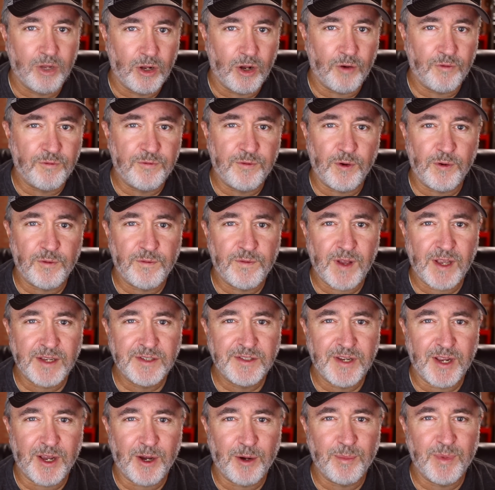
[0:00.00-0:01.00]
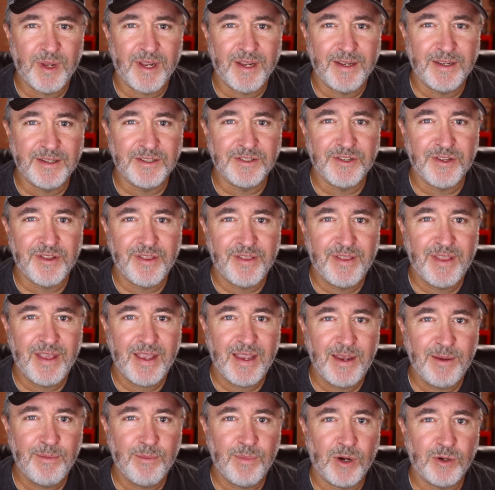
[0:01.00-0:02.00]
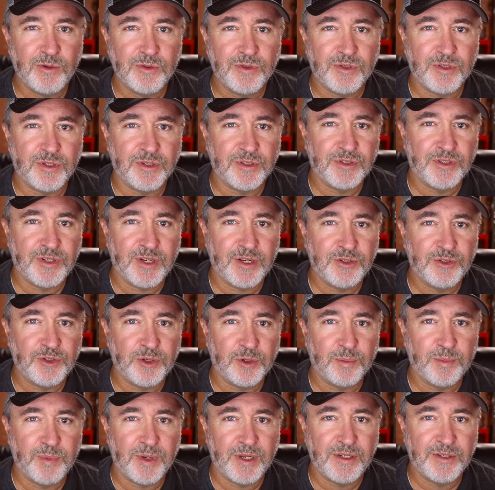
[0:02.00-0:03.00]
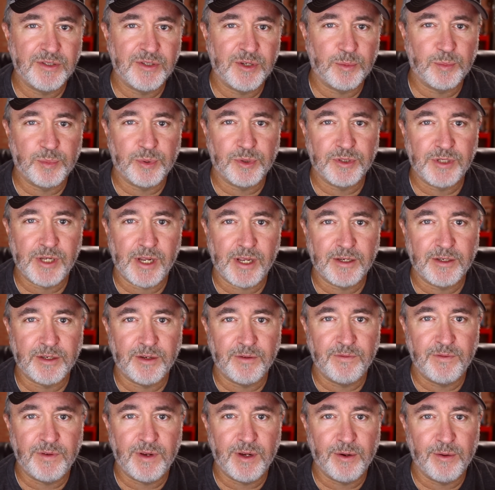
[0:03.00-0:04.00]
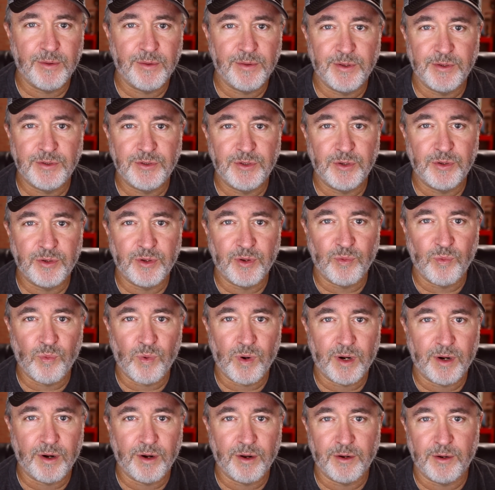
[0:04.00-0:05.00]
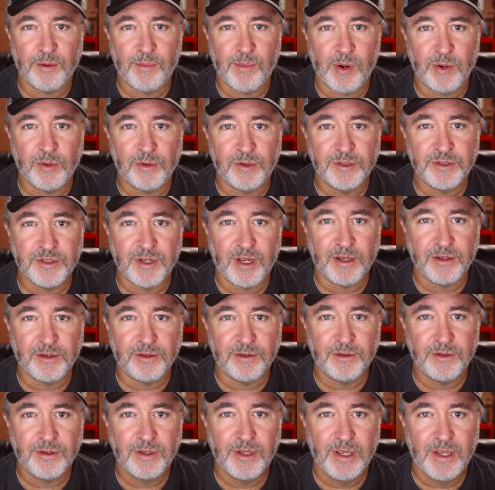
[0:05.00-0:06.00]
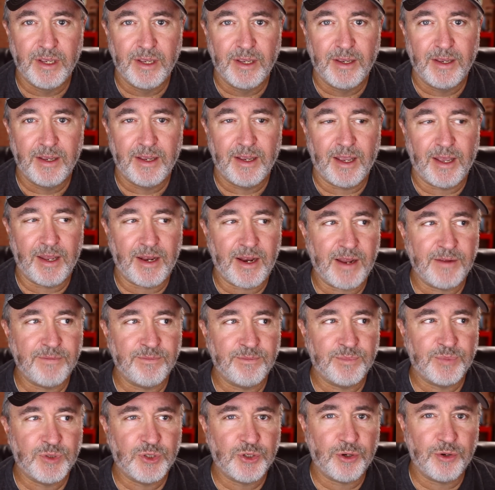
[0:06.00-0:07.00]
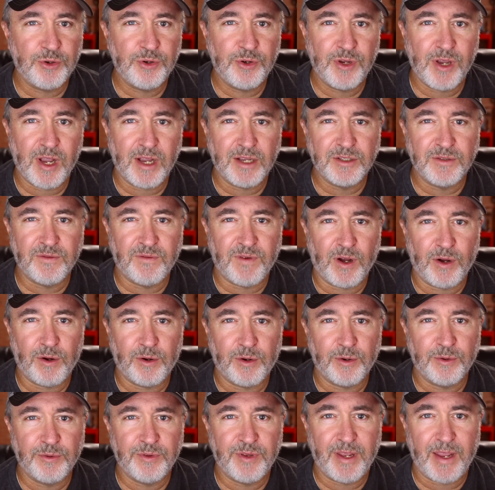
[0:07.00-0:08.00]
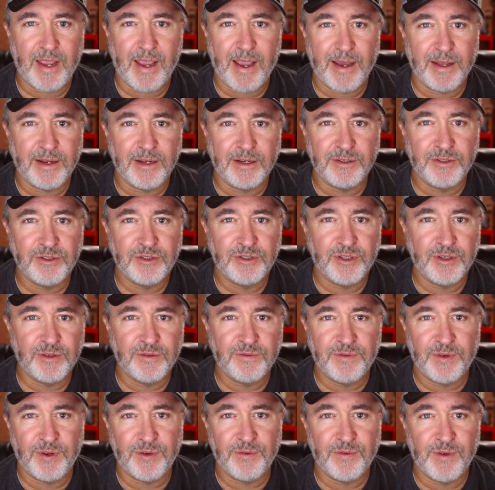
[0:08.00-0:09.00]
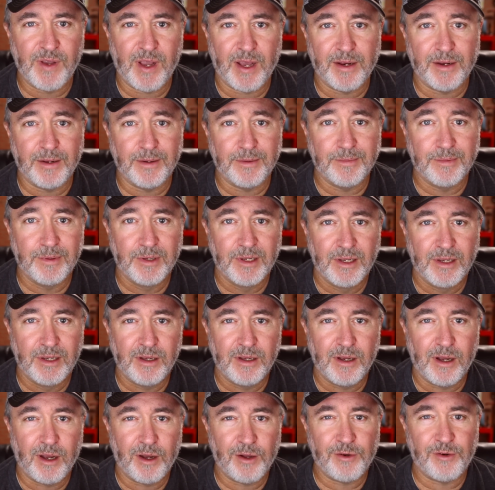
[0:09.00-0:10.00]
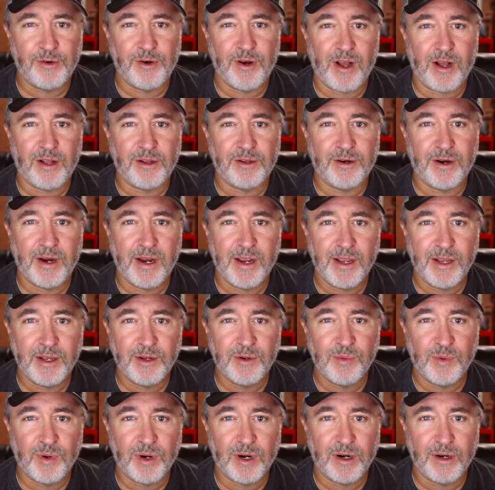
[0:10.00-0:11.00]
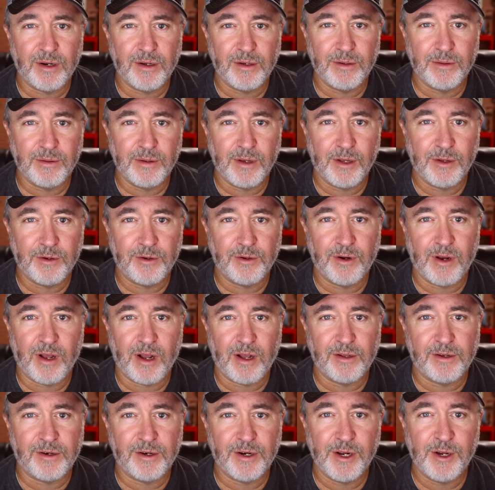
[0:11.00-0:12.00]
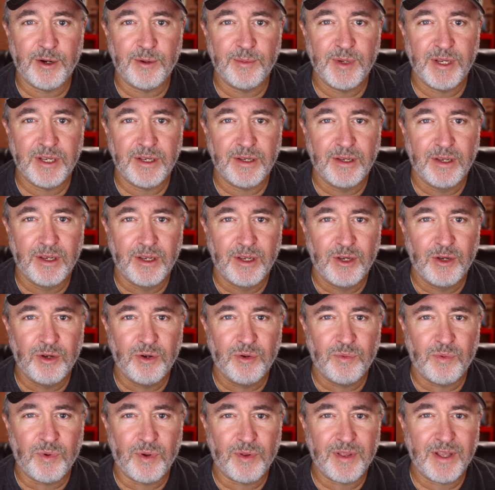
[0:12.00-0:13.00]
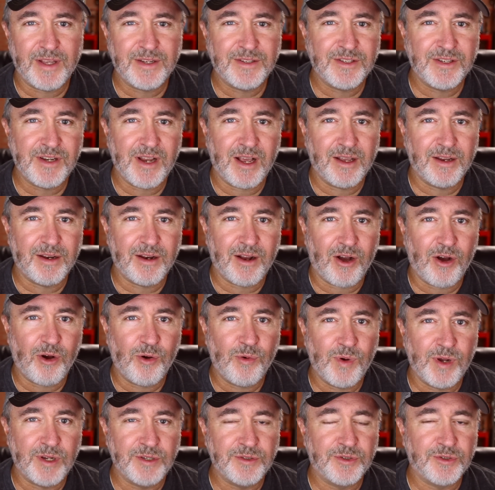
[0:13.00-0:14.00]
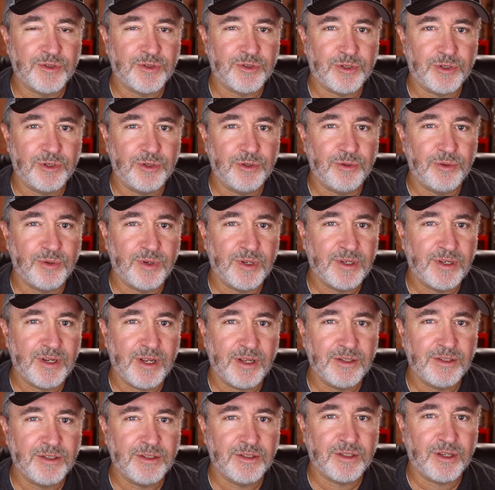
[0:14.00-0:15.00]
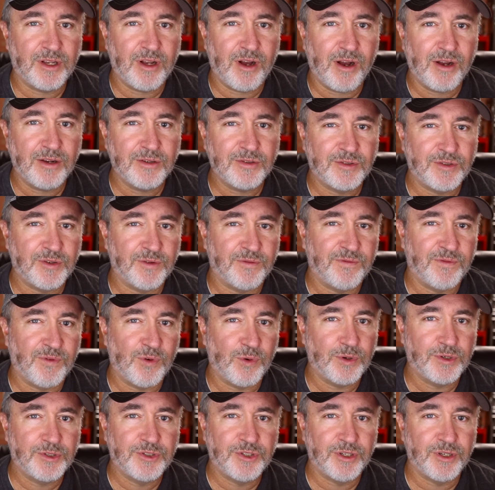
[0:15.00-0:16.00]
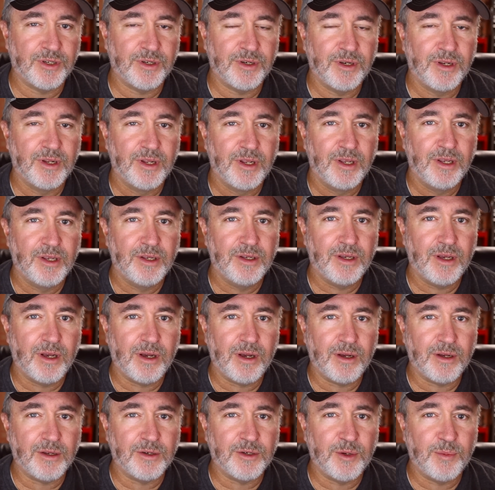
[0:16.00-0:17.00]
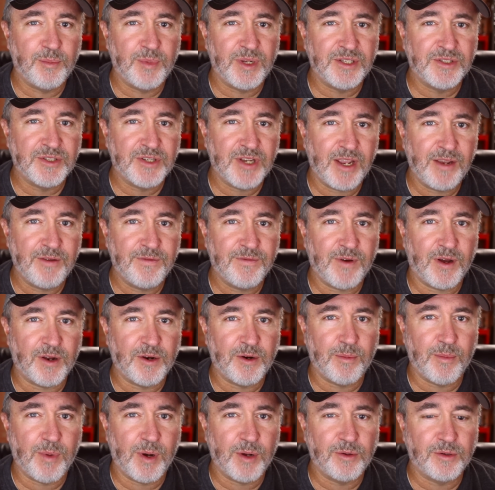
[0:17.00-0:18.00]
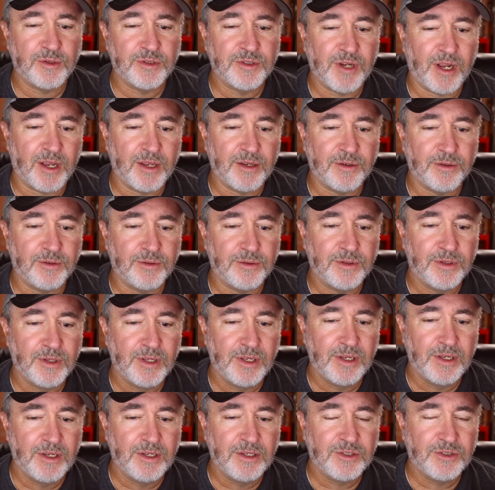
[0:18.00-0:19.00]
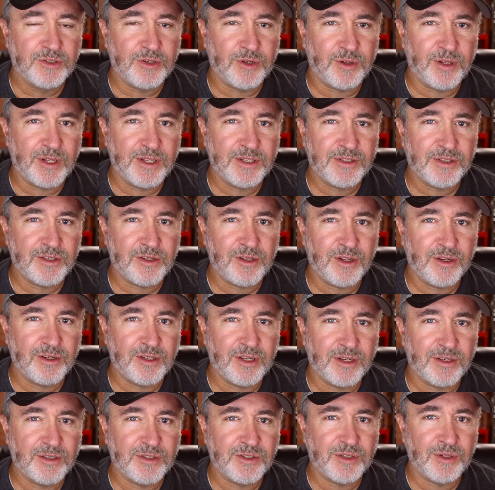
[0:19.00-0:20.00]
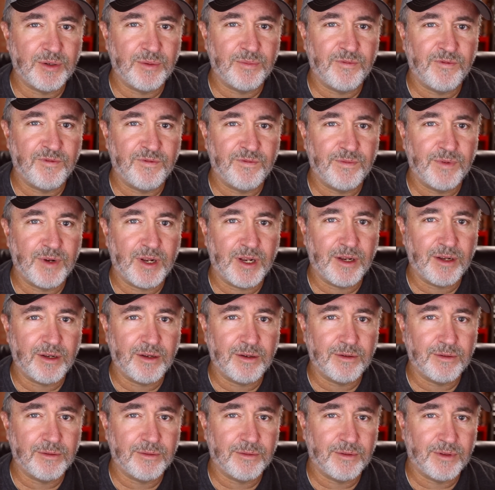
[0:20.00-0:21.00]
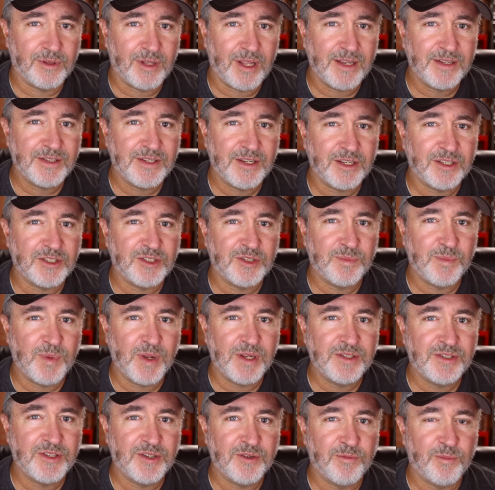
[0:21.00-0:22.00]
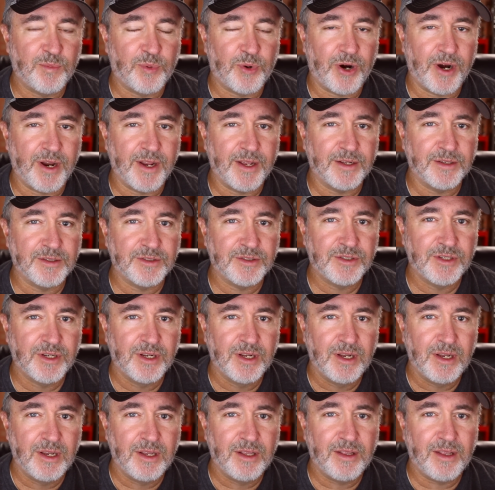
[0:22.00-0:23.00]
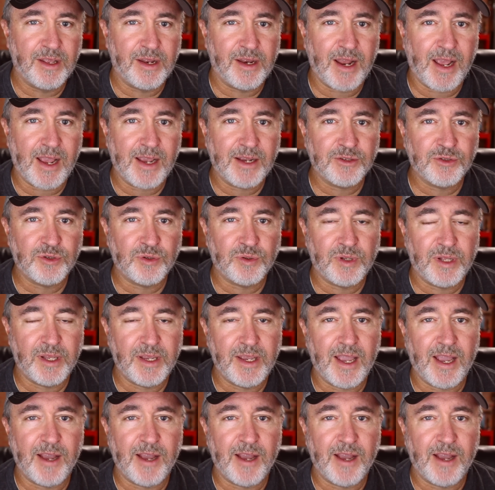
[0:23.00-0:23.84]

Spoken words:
A full-face helmet is the most essential piece of protective gear that you can wear on a motorcycle. And I'm sure you guys have all heard the adage, if you've got a $100 head, wear a $100 helmet. Well, that's not always true. It doesn't cost a fortune to be safe on a motorcycle. So let's look at some less expensive brands that actually